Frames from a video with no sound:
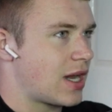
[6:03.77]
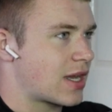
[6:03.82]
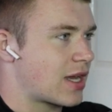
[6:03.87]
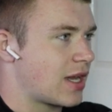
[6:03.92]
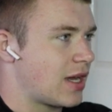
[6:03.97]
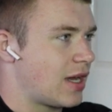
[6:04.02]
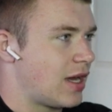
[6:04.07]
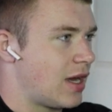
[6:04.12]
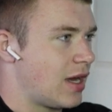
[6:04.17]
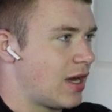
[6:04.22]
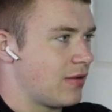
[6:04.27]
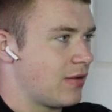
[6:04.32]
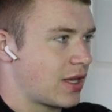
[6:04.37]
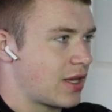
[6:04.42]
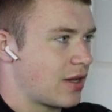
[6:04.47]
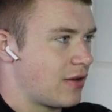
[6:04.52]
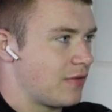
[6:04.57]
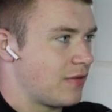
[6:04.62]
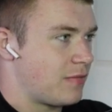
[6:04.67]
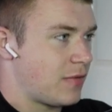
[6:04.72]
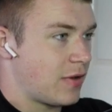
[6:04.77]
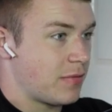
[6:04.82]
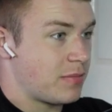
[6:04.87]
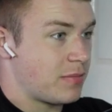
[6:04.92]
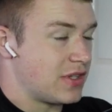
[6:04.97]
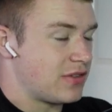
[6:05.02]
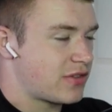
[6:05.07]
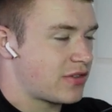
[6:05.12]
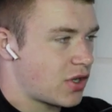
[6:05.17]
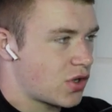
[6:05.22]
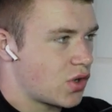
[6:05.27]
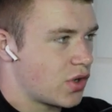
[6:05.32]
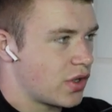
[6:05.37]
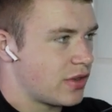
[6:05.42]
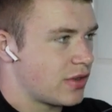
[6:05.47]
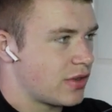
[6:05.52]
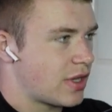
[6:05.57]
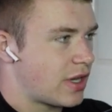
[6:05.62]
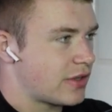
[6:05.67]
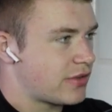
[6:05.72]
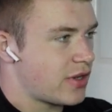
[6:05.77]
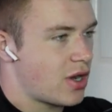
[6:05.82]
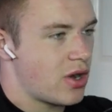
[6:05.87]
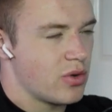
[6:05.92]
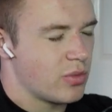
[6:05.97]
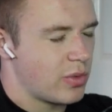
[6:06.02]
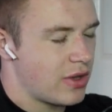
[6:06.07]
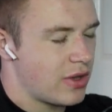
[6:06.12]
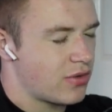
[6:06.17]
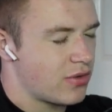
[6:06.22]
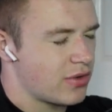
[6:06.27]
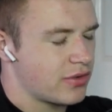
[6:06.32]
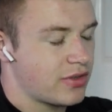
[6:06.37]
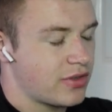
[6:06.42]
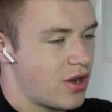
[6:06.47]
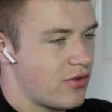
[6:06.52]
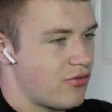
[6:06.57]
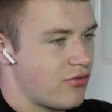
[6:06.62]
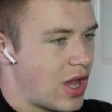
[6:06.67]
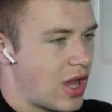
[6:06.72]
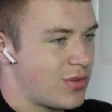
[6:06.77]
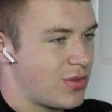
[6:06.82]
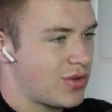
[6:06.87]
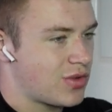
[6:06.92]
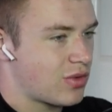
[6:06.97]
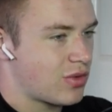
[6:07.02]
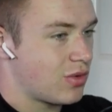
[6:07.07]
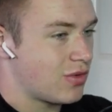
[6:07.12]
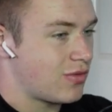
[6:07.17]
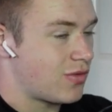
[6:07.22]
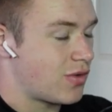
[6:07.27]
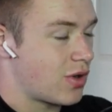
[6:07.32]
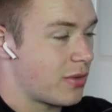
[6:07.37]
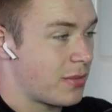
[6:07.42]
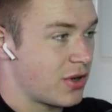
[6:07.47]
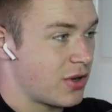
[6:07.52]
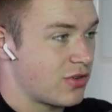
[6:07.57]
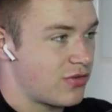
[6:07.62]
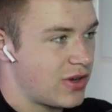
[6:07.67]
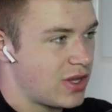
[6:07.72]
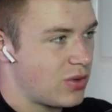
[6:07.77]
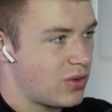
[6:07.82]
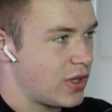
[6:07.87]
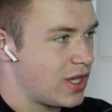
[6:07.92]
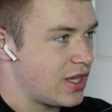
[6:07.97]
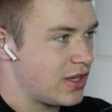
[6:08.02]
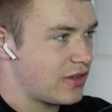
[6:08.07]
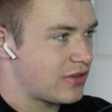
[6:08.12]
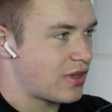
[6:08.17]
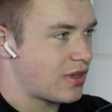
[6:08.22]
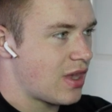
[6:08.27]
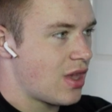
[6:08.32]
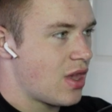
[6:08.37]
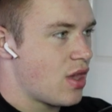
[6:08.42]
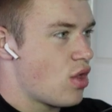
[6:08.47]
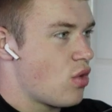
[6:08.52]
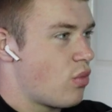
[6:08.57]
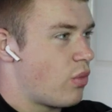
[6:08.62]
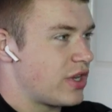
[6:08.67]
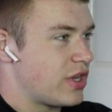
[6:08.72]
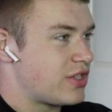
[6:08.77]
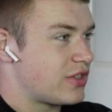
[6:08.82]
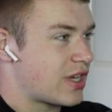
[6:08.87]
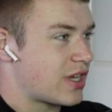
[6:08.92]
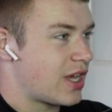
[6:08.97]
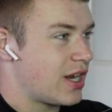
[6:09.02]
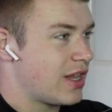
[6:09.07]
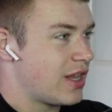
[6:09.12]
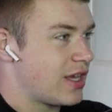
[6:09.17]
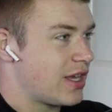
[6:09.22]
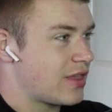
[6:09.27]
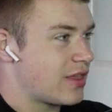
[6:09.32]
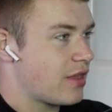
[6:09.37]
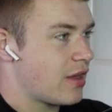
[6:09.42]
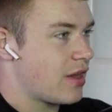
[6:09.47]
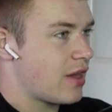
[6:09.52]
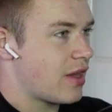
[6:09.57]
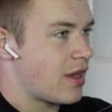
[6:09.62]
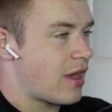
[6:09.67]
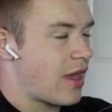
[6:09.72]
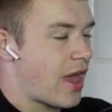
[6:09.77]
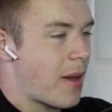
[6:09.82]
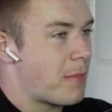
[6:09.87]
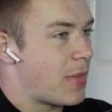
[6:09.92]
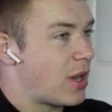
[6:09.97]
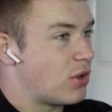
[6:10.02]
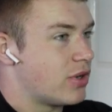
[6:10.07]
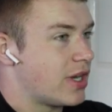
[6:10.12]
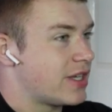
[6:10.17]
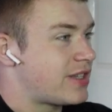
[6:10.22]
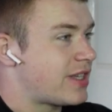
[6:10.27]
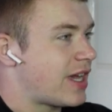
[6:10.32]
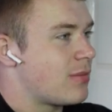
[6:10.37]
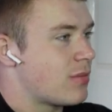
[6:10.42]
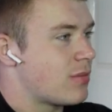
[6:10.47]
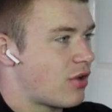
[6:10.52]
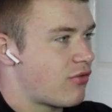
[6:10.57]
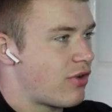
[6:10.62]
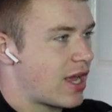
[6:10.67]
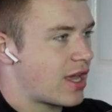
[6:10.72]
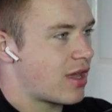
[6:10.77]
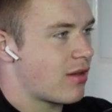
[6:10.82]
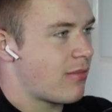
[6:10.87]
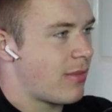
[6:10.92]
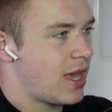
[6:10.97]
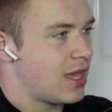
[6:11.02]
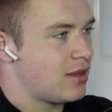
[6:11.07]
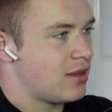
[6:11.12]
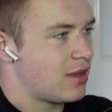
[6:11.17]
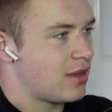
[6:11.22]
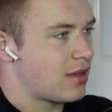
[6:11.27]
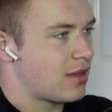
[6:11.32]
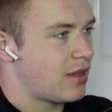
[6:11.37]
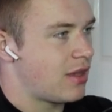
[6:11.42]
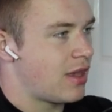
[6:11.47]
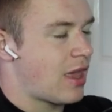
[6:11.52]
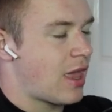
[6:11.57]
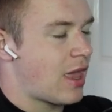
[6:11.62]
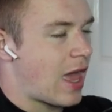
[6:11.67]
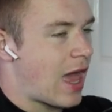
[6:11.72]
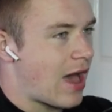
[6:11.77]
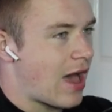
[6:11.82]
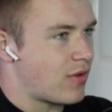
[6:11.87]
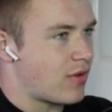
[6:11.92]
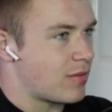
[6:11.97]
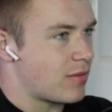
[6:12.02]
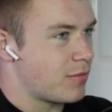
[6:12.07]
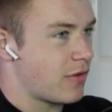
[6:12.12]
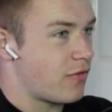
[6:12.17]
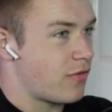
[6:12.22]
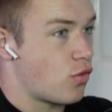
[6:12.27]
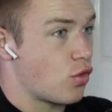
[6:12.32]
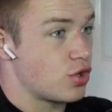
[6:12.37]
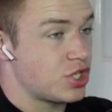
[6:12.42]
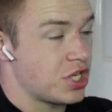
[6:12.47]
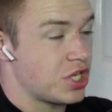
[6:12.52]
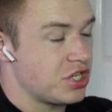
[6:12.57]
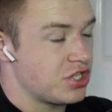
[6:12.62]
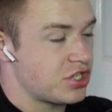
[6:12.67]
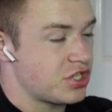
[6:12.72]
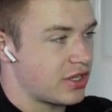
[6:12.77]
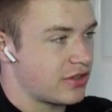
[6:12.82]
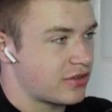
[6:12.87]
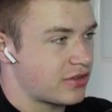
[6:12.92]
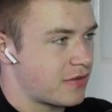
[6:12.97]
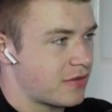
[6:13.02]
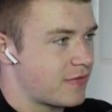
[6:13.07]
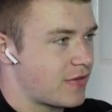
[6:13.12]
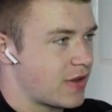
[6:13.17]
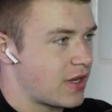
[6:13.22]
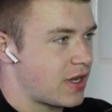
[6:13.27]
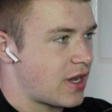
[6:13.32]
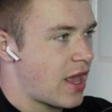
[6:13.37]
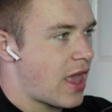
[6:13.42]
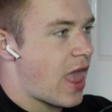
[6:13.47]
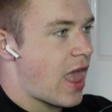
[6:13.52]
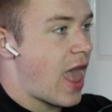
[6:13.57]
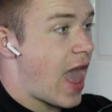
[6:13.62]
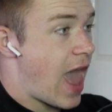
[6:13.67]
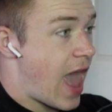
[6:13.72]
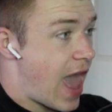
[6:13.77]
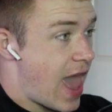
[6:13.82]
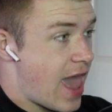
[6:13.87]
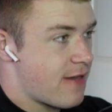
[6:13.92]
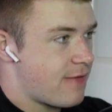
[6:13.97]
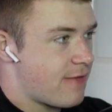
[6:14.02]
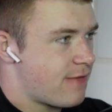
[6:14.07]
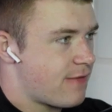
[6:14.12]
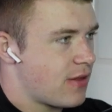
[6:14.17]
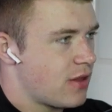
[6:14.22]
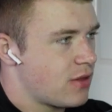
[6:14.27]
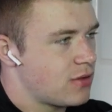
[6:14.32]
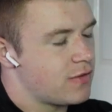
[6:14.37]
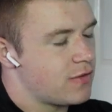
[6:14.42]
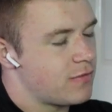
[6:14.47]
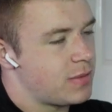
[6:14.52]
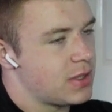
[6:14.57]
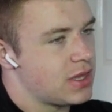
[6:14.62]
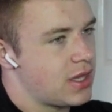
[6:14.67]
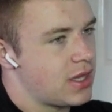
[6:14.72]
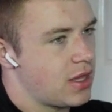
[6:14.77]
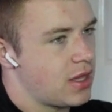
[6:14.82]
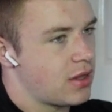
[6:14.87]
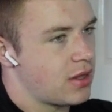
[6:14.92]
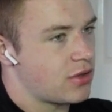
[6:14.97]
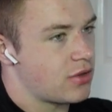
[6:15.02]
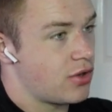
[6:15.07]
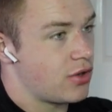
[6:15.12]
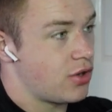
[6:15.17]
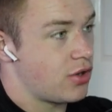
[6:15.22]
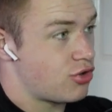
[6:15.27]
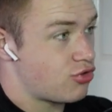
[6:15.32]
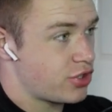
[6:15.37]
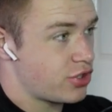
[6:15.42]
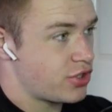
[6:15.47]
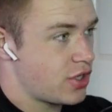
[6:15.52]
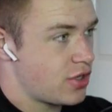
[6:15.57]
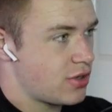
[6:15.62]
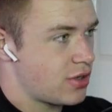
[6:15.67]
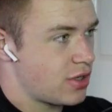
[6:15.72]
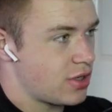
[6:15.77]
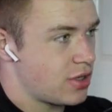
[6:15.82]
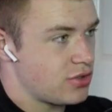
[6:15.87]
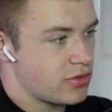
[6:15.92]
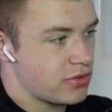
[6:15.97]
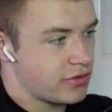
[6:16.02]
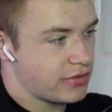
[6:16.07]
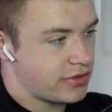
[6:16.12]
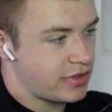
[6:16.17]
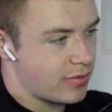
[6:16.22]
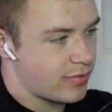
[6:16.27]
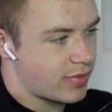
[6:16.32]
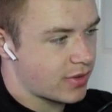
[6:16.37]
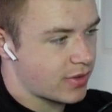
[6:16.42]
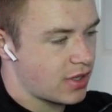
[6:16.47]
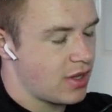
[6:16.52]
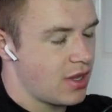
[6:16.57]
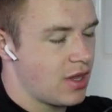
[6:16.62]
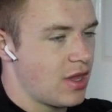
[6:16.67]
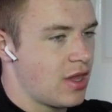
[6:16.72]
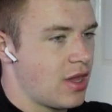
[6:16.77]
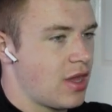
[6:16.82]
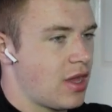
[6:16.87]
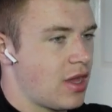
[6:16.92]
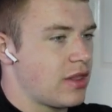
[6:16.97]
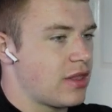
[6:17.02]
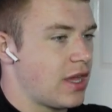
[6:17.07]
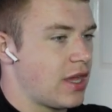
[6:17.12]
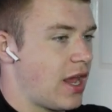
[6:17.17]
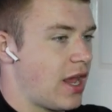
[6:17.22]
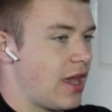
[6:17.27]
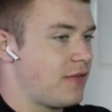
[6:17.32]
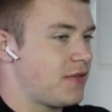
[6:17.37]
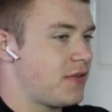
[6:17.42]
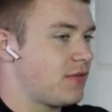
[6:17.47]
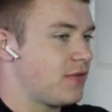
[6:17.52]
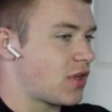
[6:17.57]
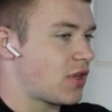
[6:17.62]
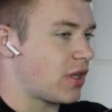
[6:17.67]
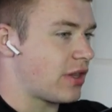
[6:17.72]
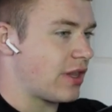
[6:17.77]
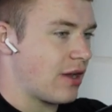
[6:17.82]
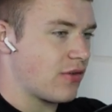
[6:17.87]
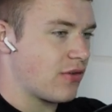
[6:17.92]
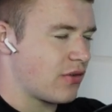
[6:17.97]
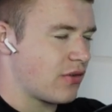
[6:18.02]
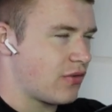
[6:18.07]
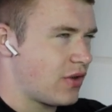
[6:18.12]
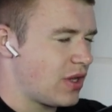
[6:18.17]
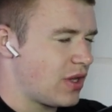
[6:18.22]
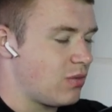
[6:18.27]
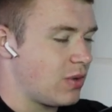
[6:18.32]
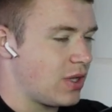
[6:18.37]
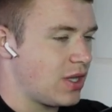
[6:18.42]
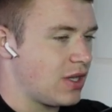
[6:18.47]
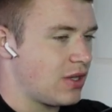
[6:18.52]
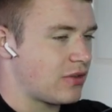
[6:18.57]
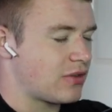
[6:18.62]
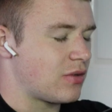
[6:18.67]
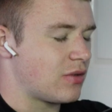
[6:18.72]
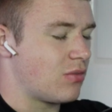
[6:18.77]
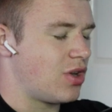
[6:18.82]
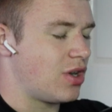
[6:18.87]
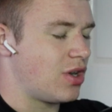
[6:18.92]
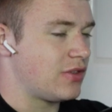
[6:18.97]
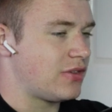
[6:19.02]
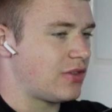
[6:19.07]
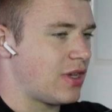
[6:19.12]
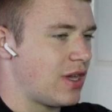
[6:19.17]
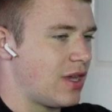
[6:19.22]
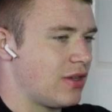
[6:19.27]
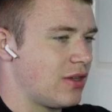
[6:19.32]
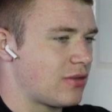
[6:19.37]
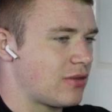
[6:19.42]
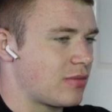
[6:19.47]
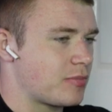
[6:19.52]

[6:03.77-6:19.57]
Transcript: I've been stuck on a certain weight for certain reps for about 3 weeks, which is kind of like the amount of time I recommend having before changing something. If you've been nailing your nutrition and your sleep, then if you've done that for 3 weeks, and what I'd say is